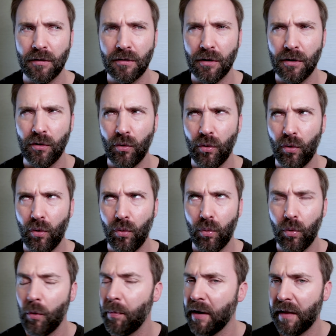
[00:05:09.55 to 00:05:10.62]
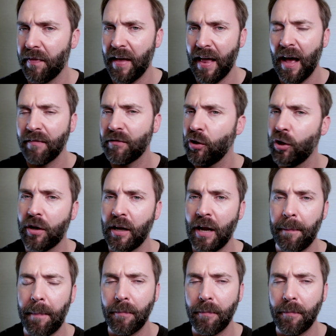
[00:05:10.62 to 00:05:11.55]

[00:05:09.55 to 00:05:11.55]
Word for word: Don't quote me on that. I'll have to look it up.